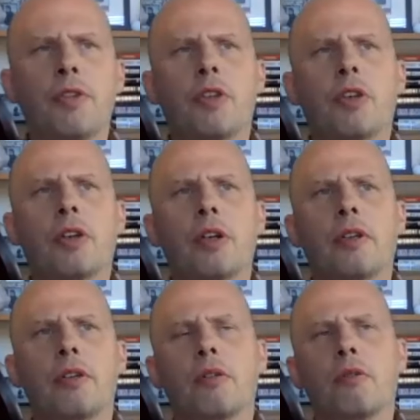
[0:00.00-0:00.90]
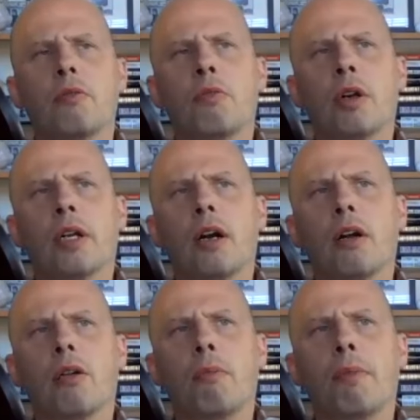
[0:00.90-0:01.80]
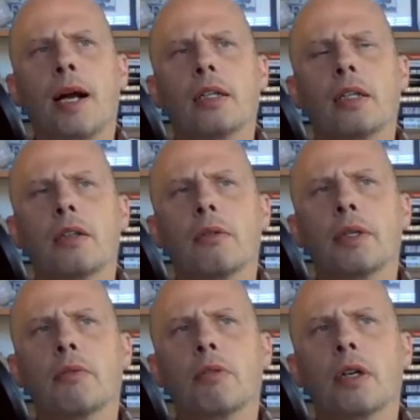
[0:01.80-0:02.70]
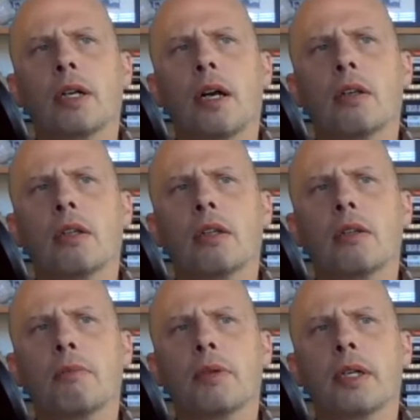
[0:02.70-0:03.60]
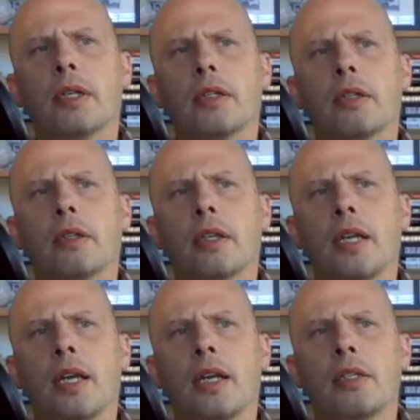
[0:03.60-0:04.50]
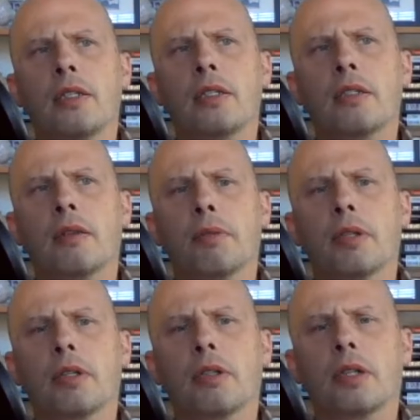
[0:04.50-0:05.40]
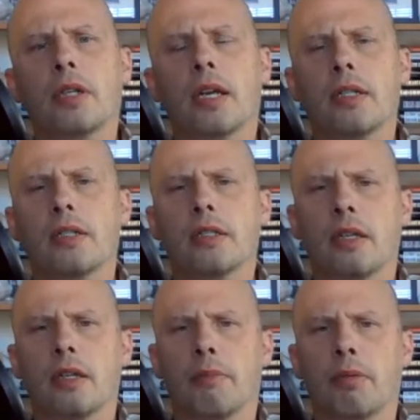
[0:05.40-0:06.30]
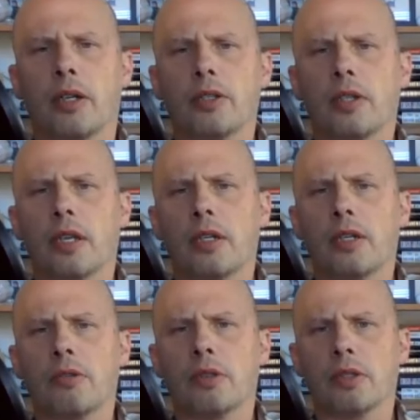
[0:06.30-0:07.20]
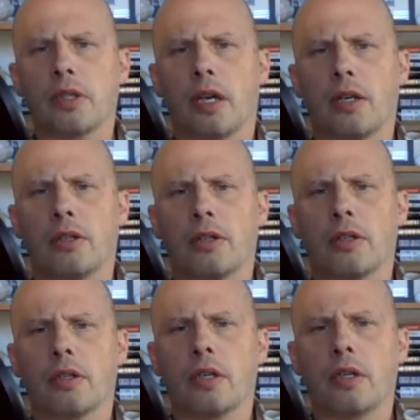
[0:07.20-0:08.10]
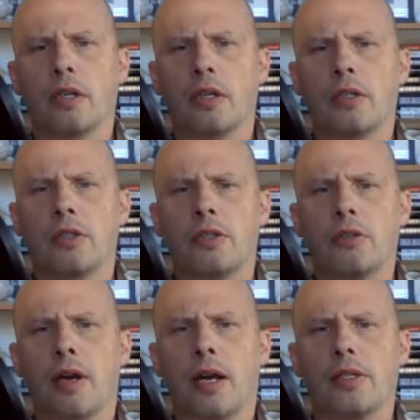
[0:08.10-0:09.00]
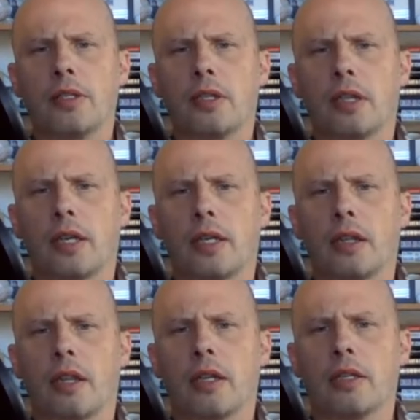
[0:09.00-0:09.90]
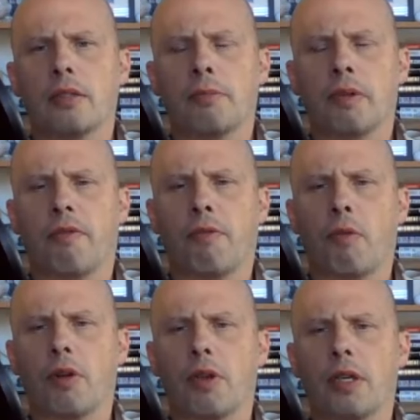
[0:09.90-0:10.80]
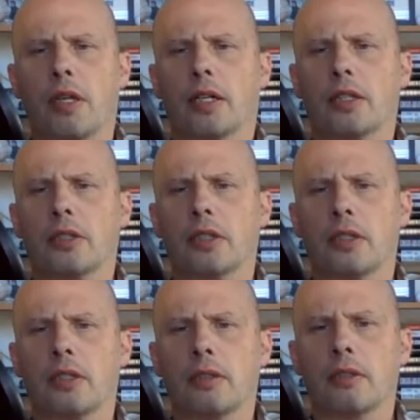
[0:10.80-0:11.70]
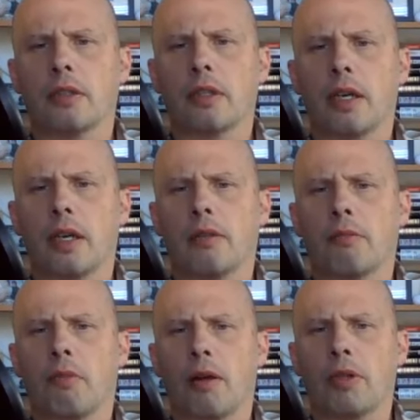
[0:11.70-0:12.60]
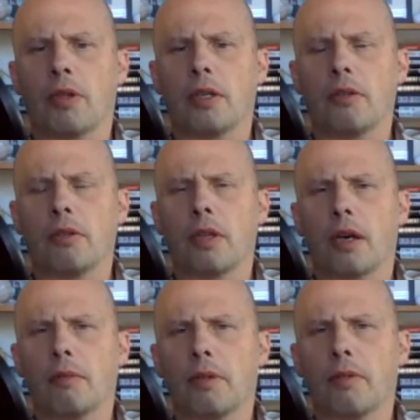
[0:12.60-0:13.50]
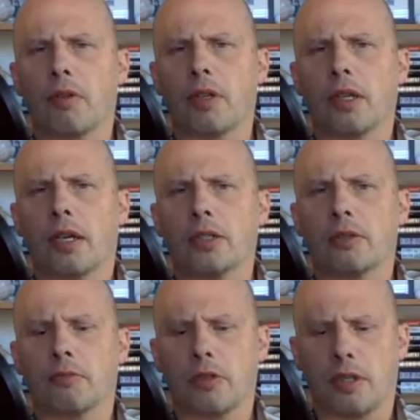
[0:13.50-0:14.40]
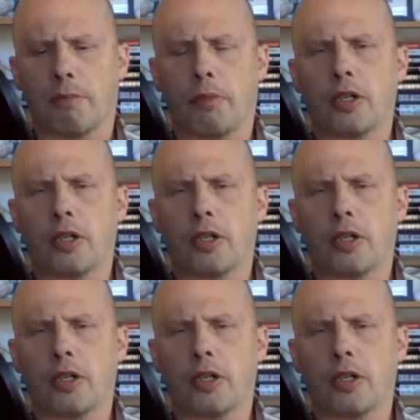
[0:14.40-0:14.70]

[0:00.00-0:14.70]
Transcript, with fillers: If you could go back a little bit, the case, the political case, and the pressure that Israel's under to escalate this before the election. And why would they do that before the election? Where's